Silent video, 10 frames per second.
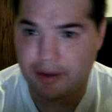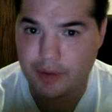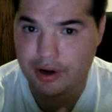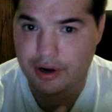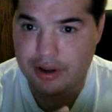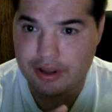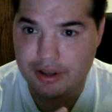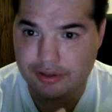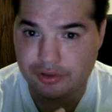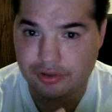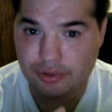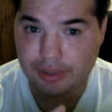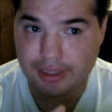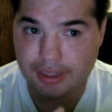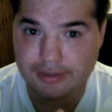where the
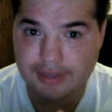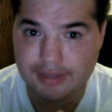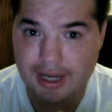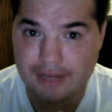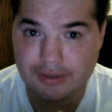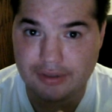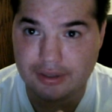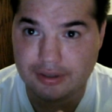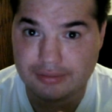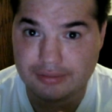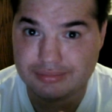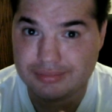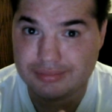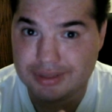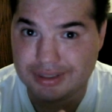snoring is not even
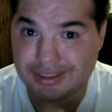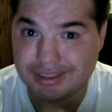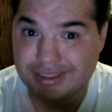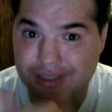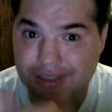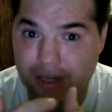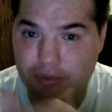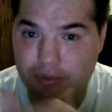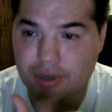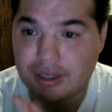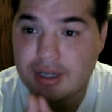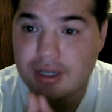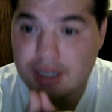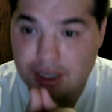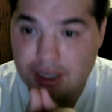existent anymore.
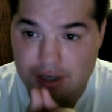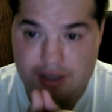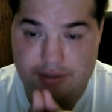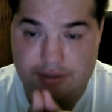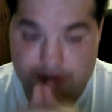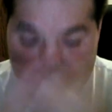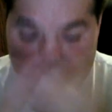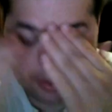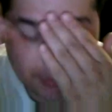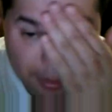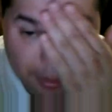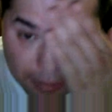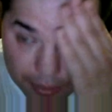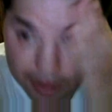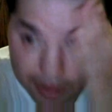So
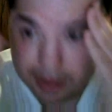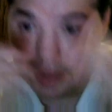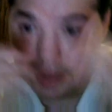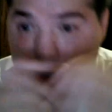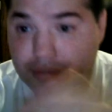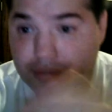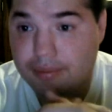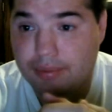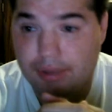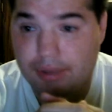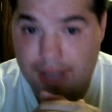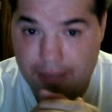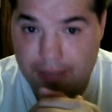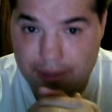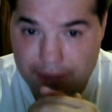I'm really, really
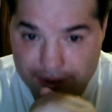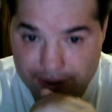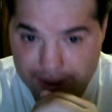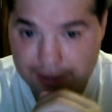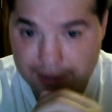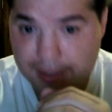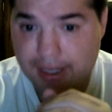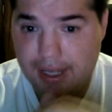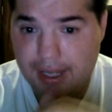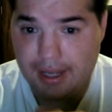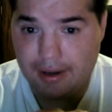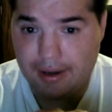happy about that. And